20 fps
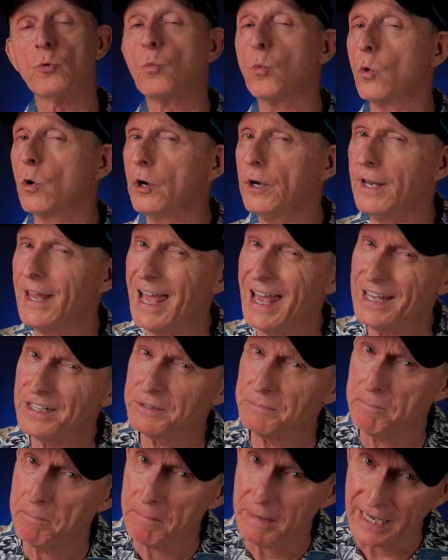weren't
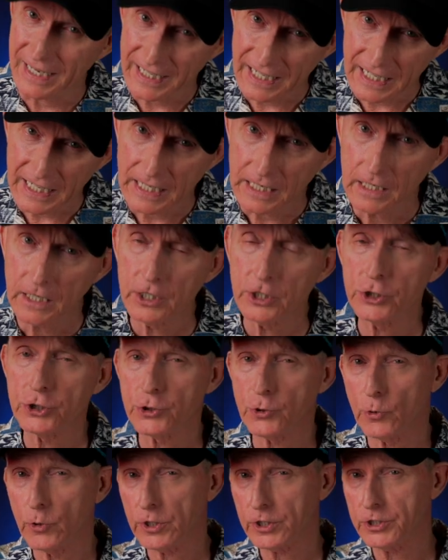as many
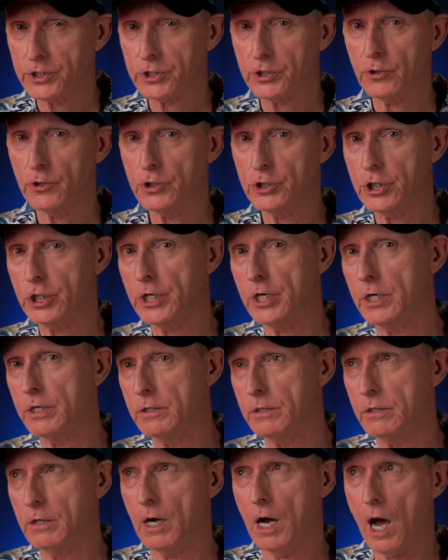shore excursion
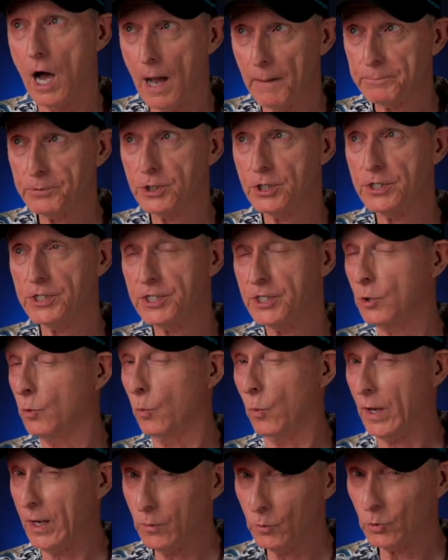options that
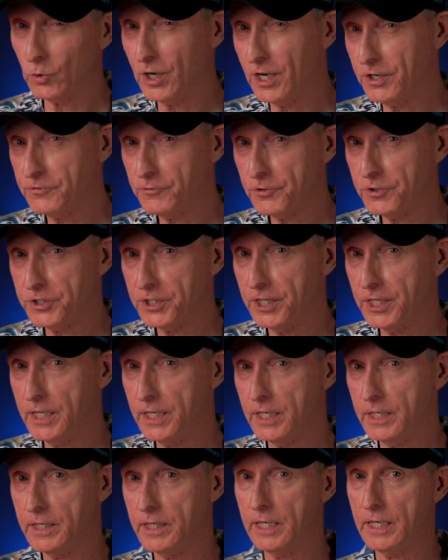we were interested
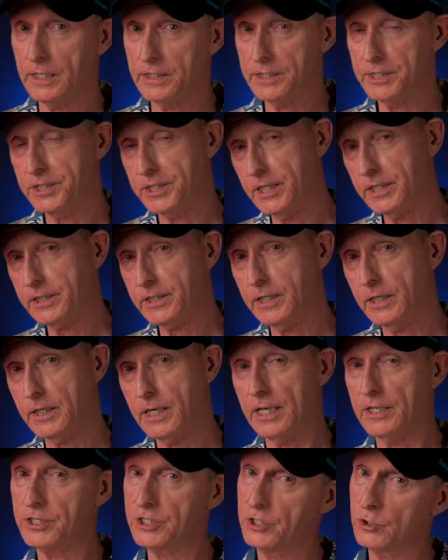in Sitka
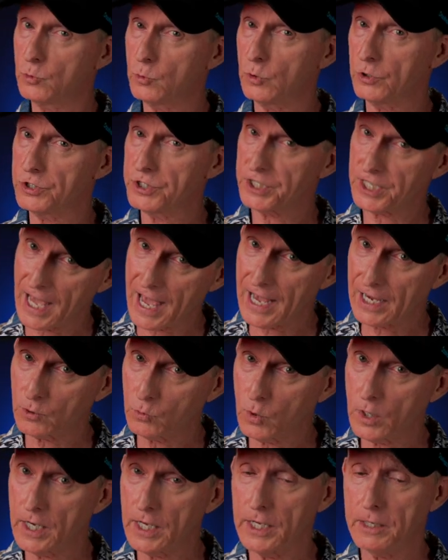as there were
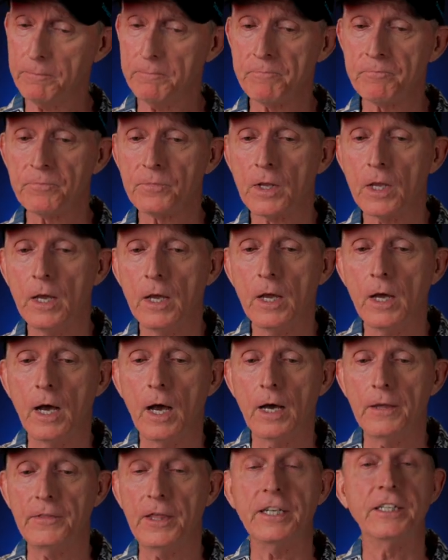Skagway.
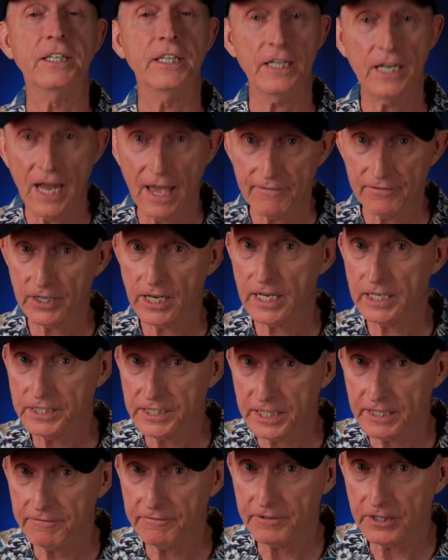They did have an
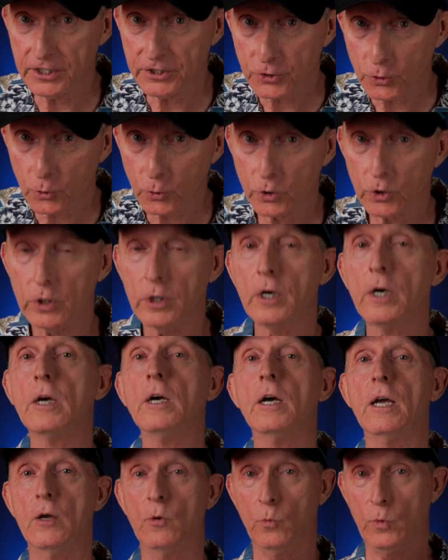ATV tour
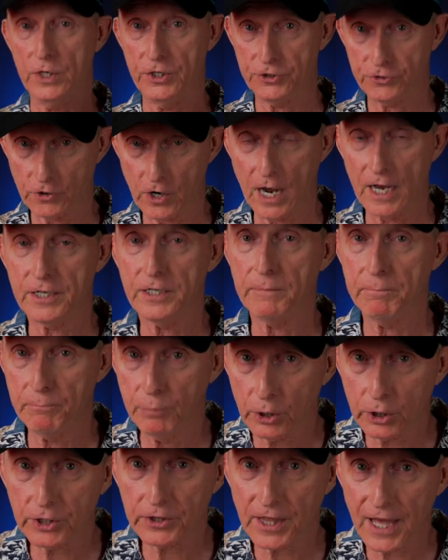and we tried to
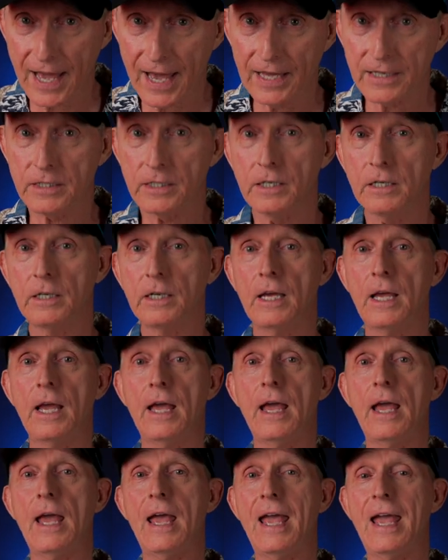book that
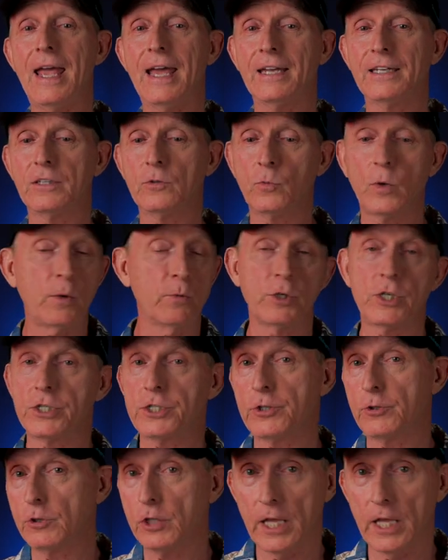and we were just too